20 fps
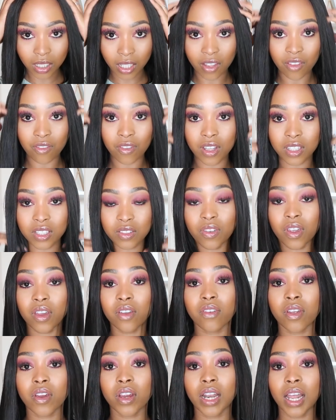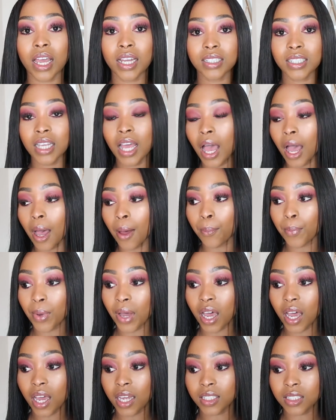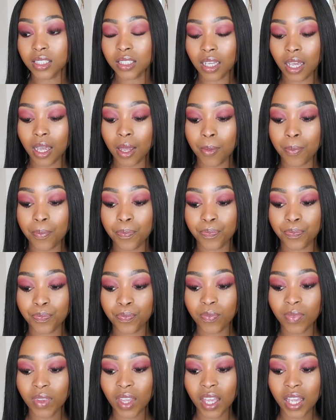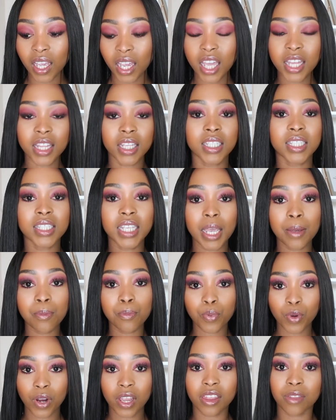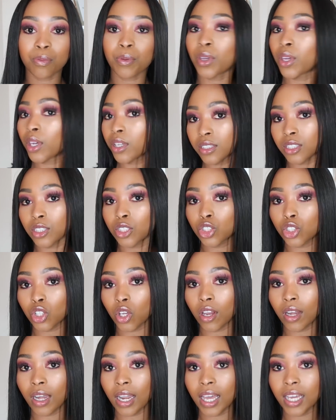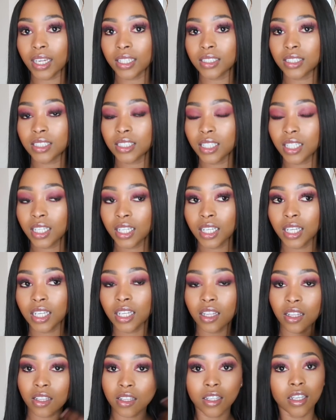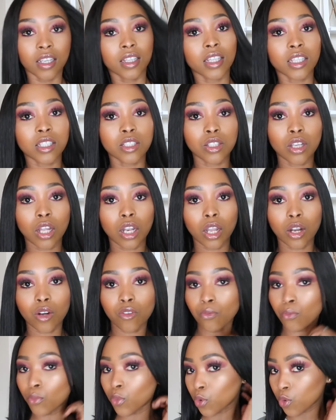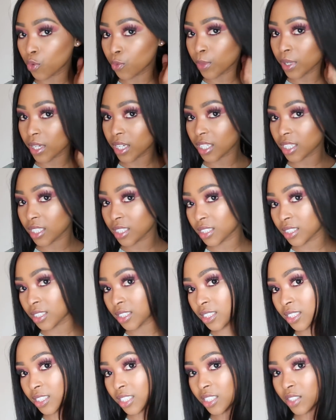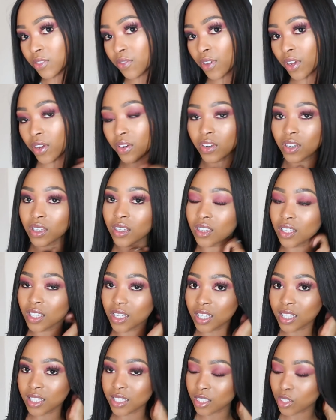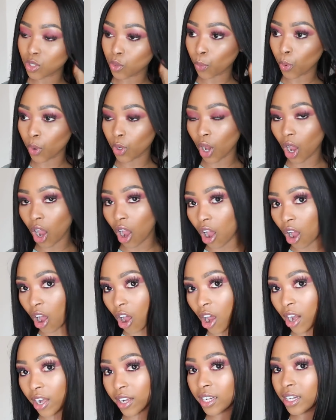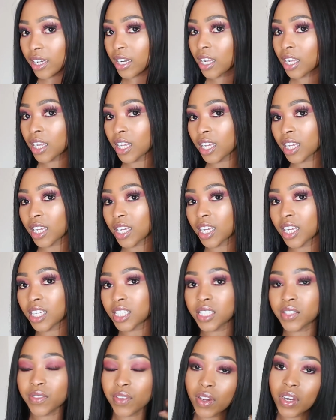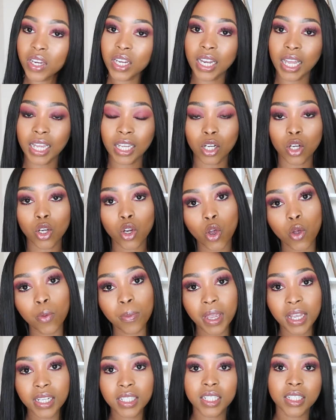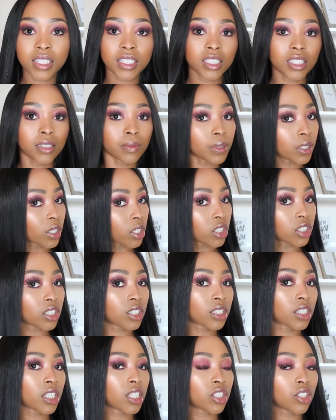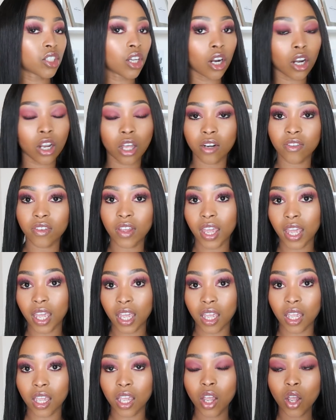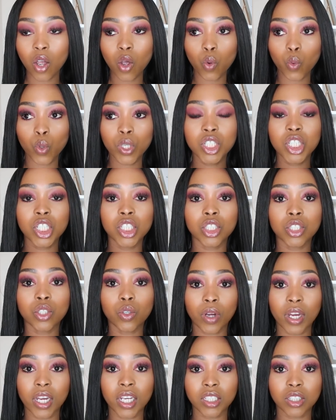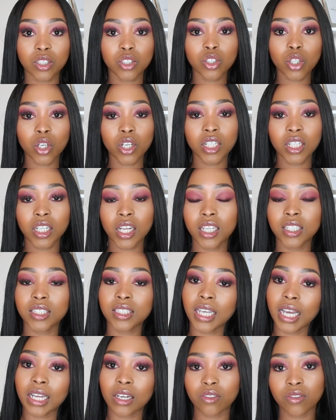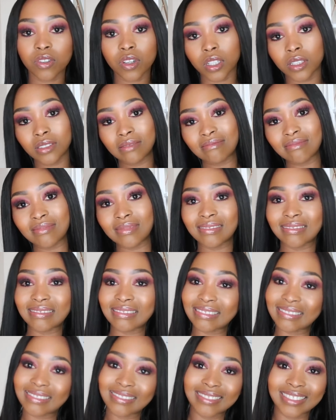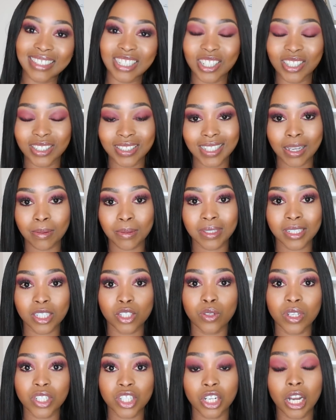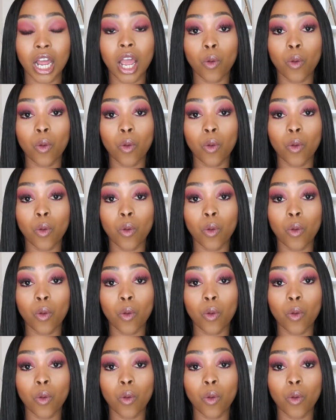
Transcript: It's very, very light. But in the same breath, because it's so light, there's a lot of movement. It's very easy to put on. It's very, like, low maintenance because there's not a lot of hair, which is great. So it is kind of a, you know, type of situation.